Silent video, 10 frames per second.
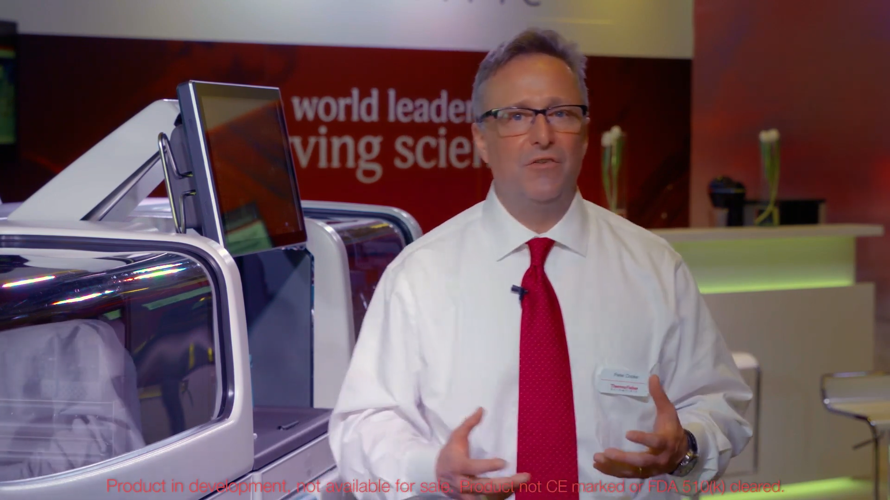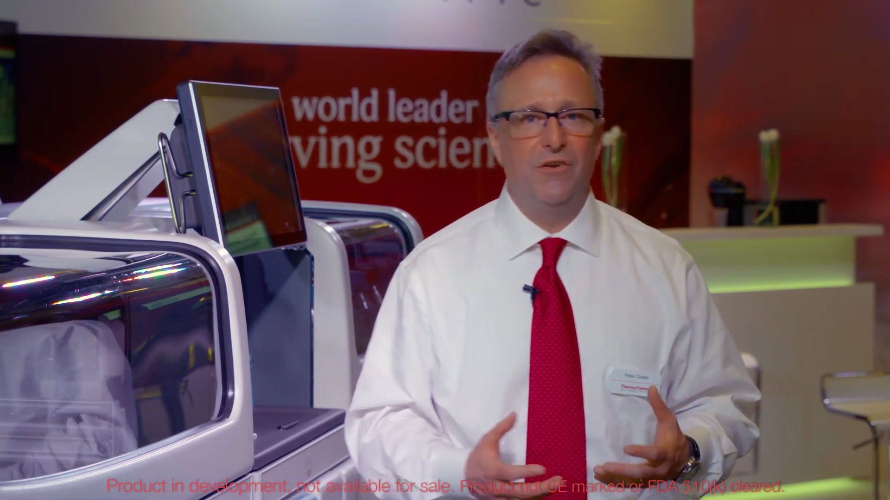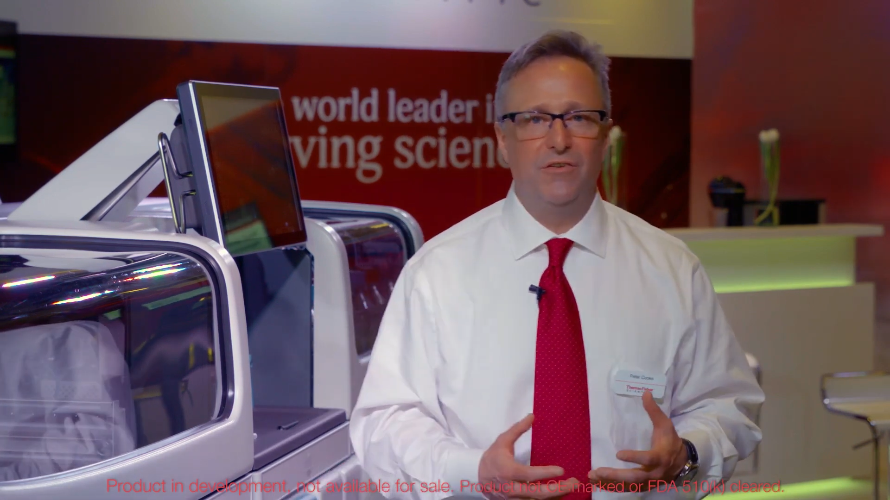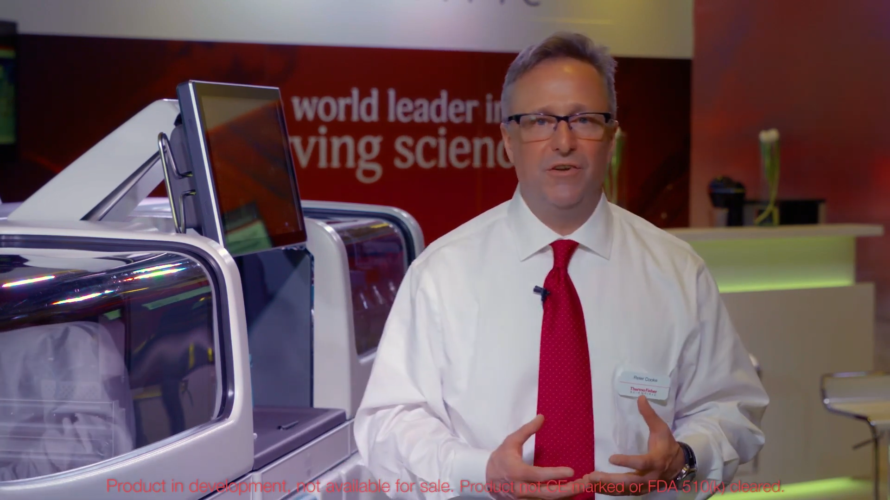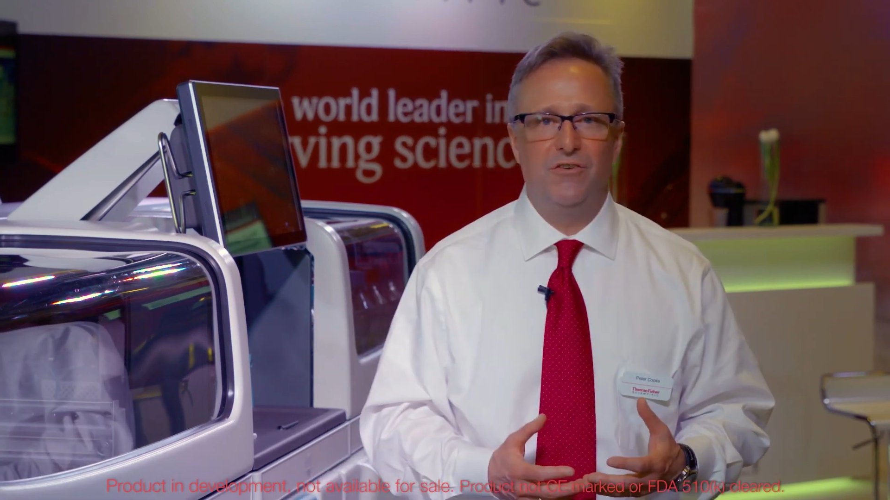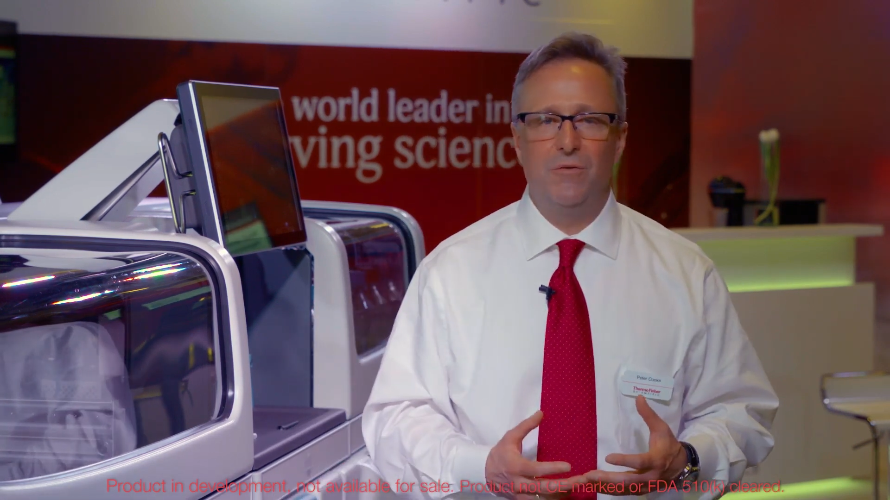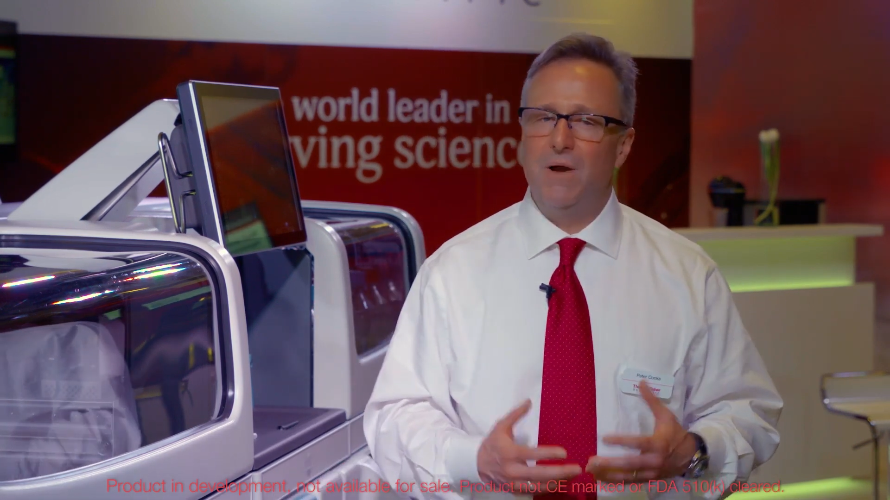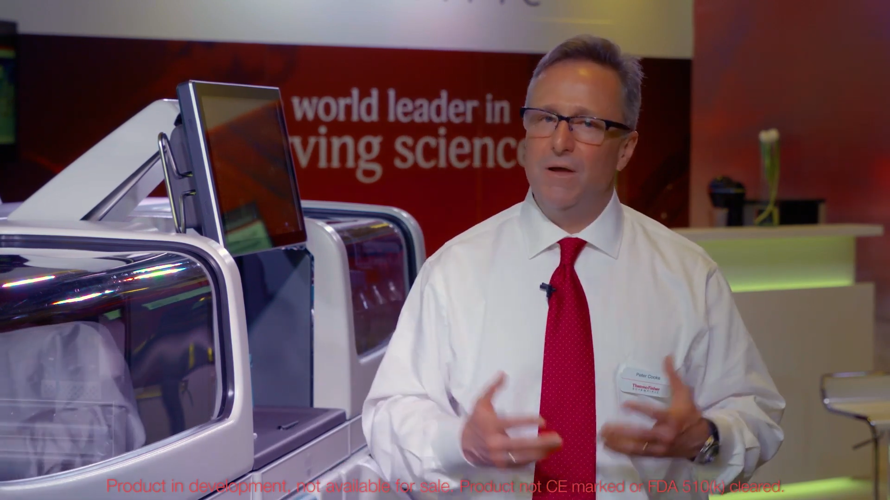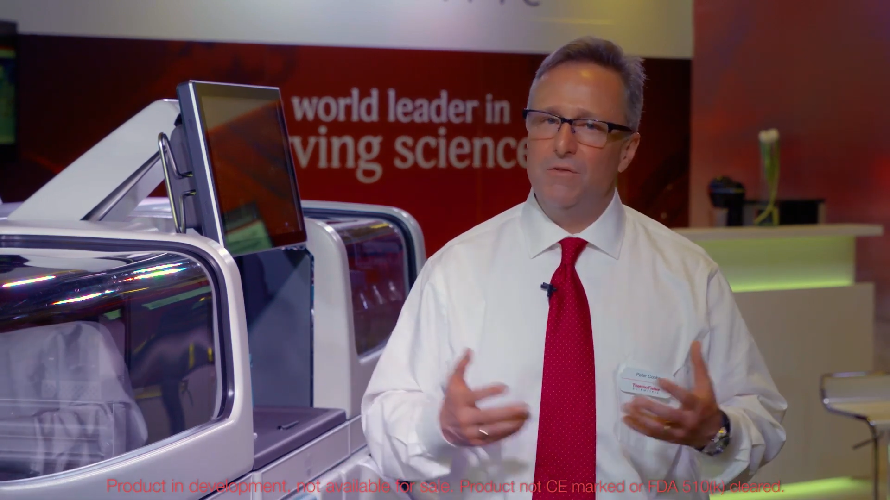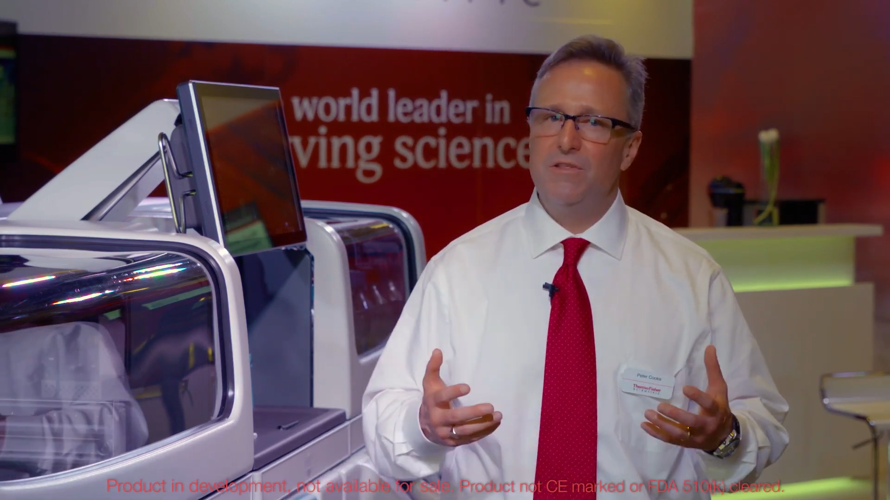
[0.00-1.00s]
for the
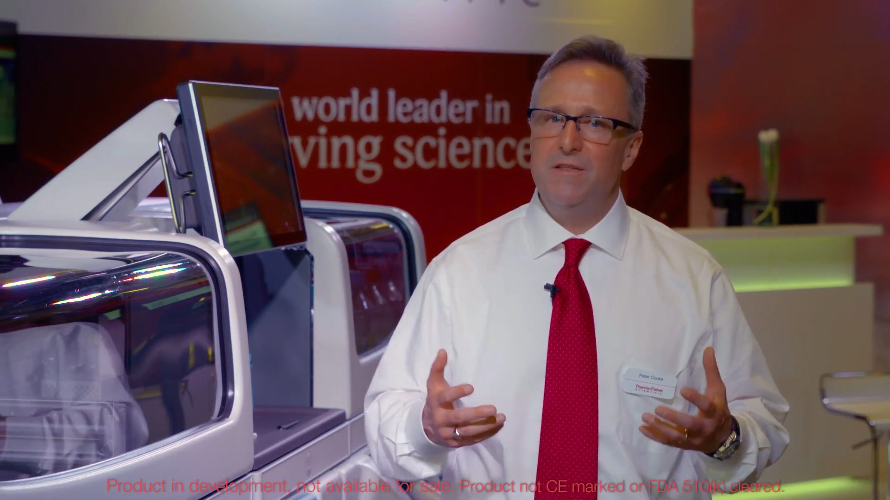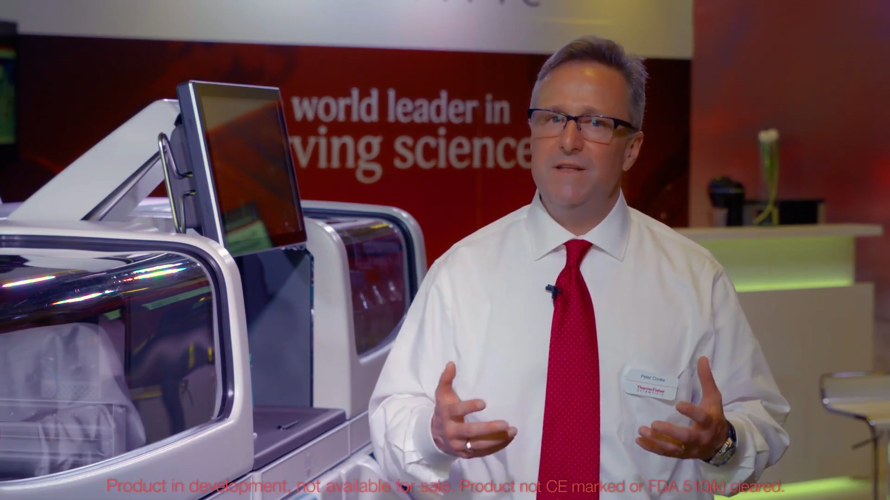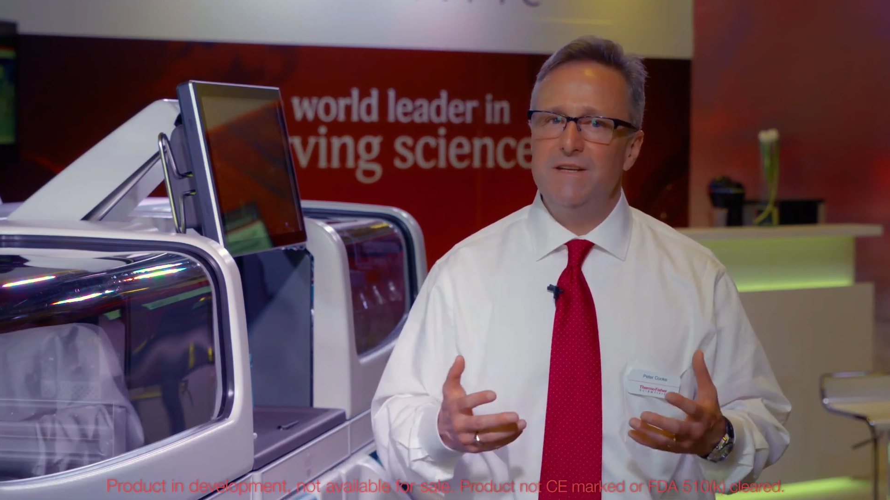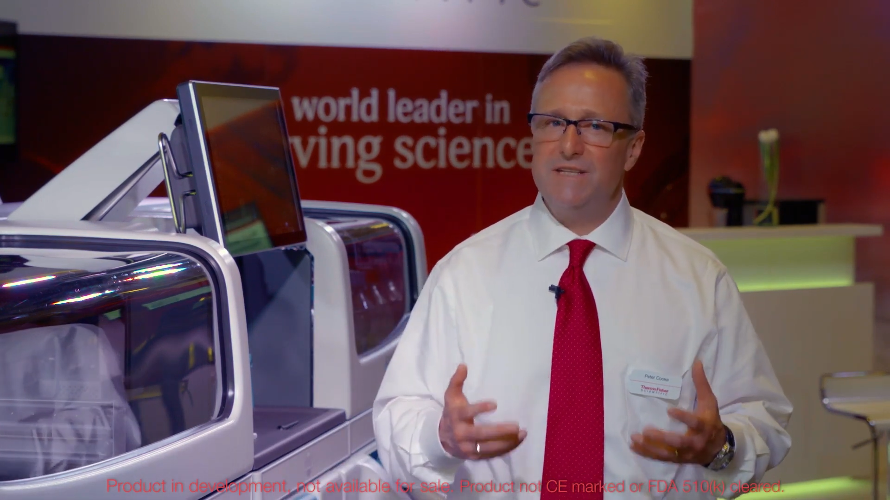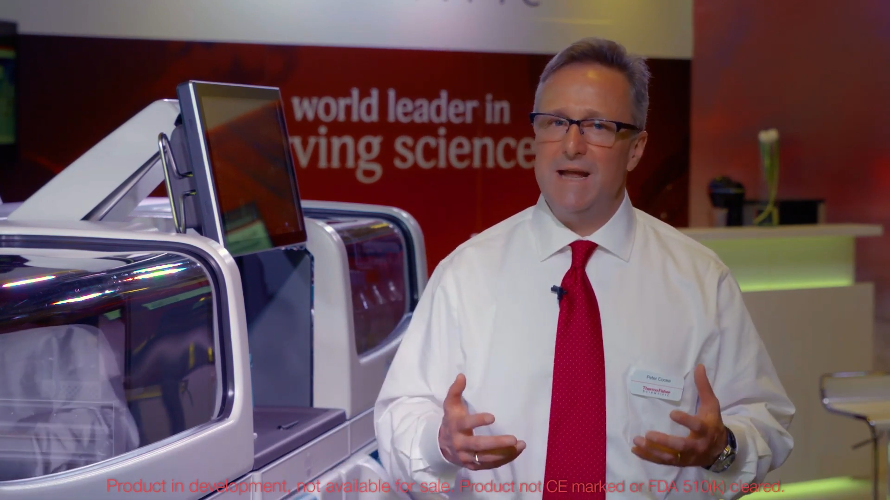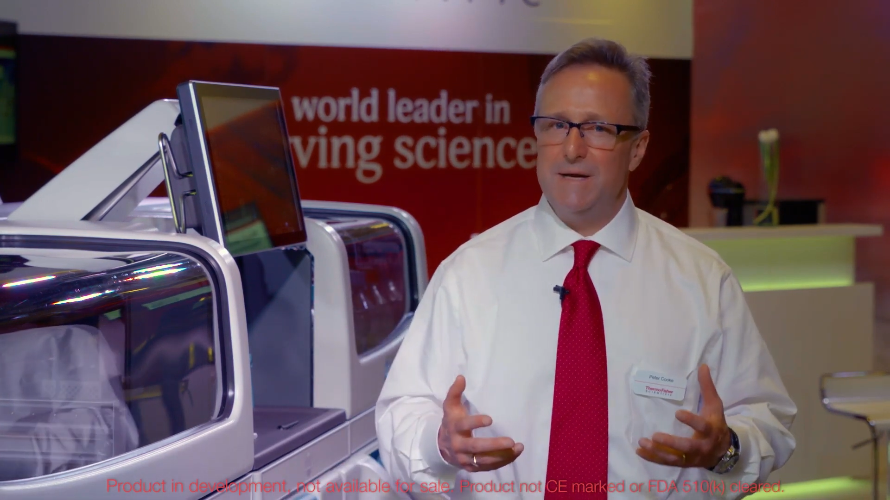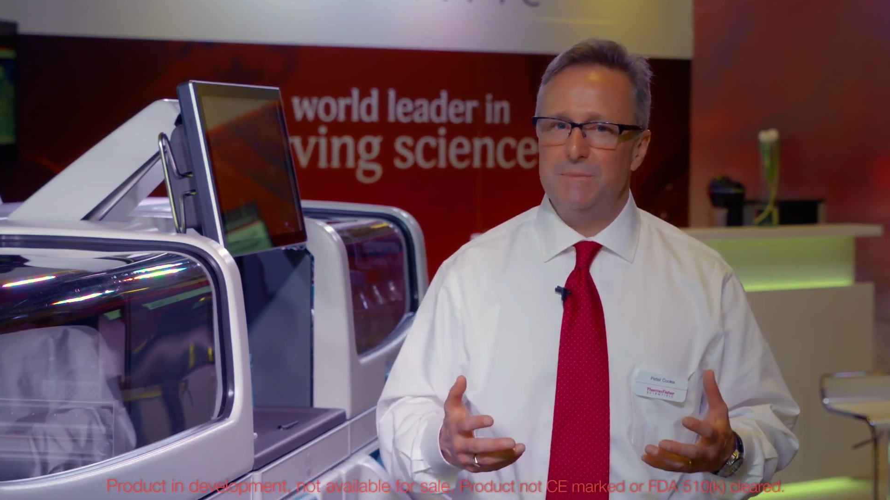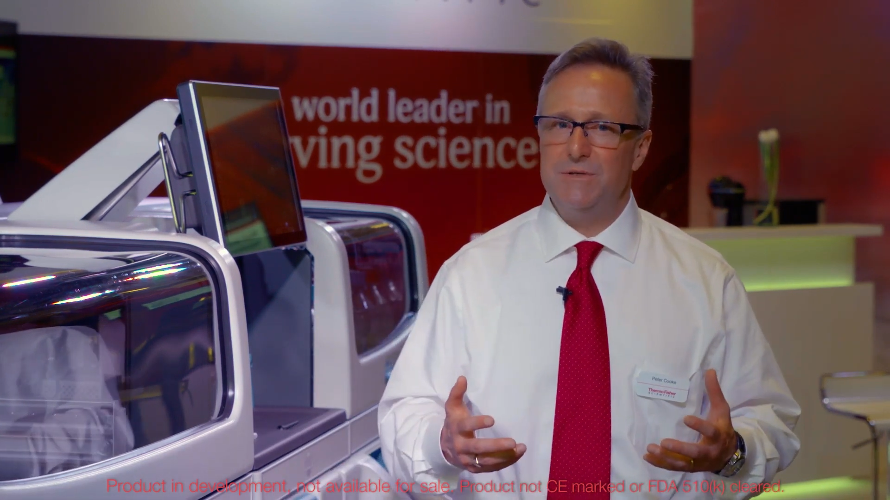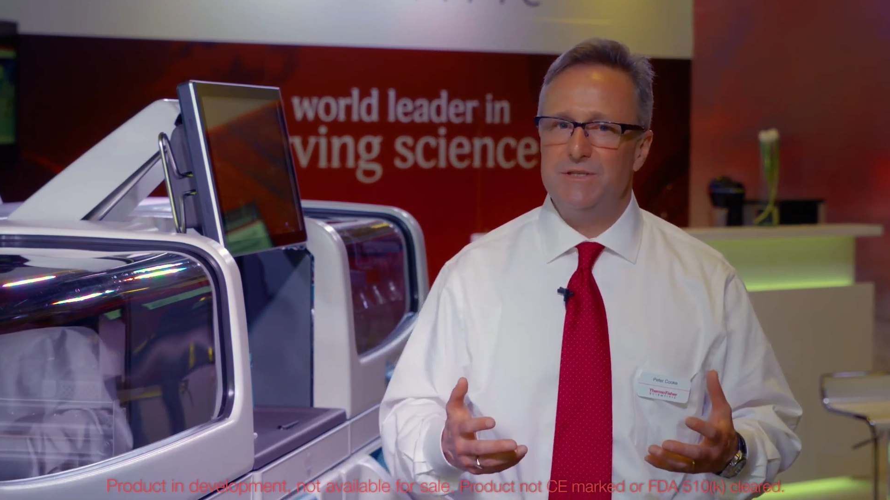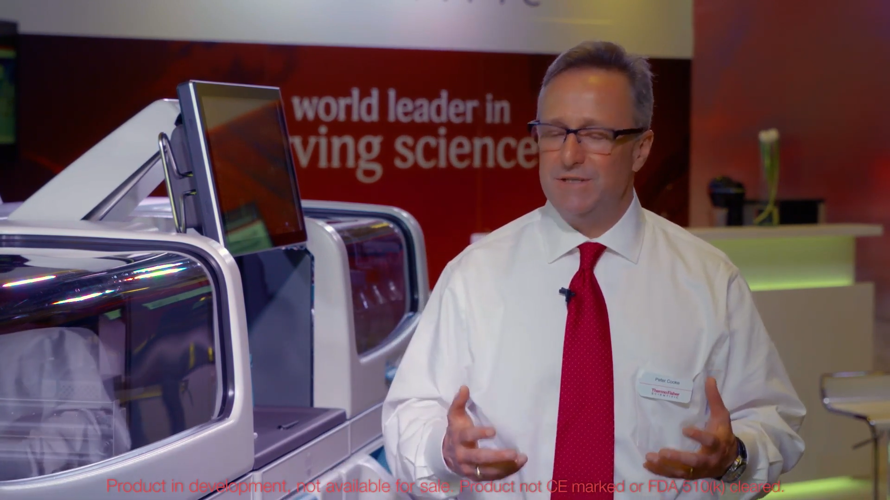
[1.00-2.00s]
system other than these
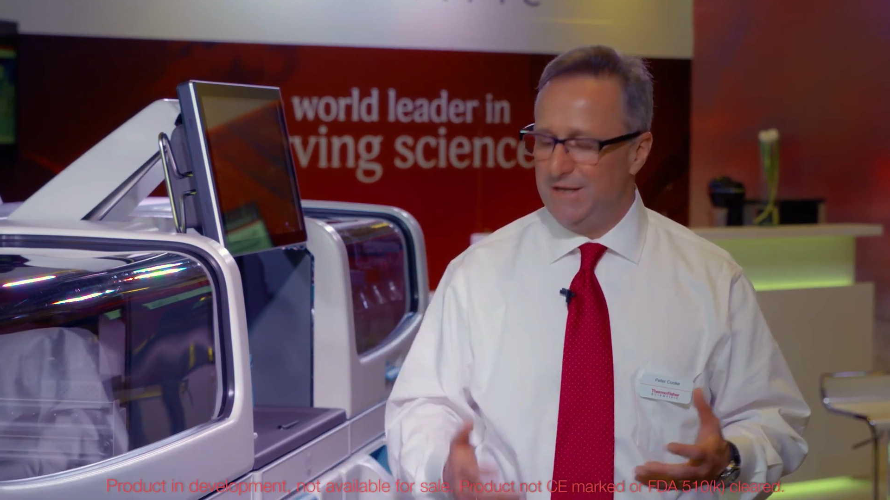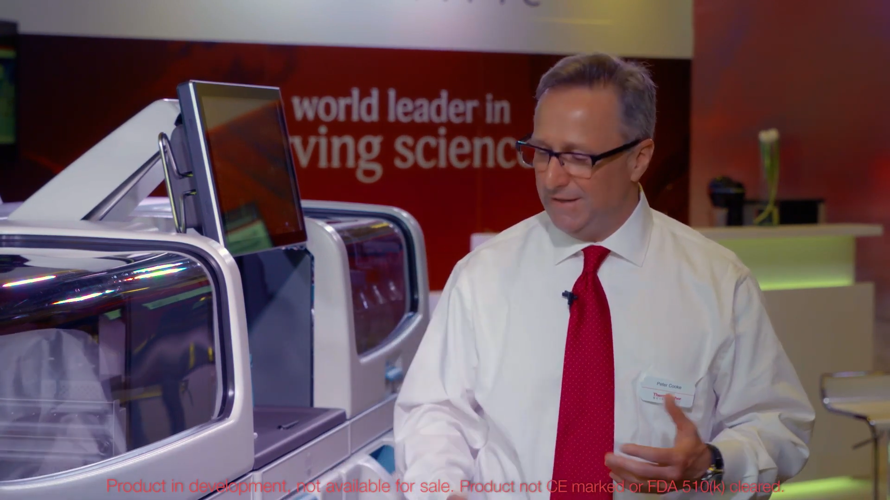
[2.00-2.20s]
items.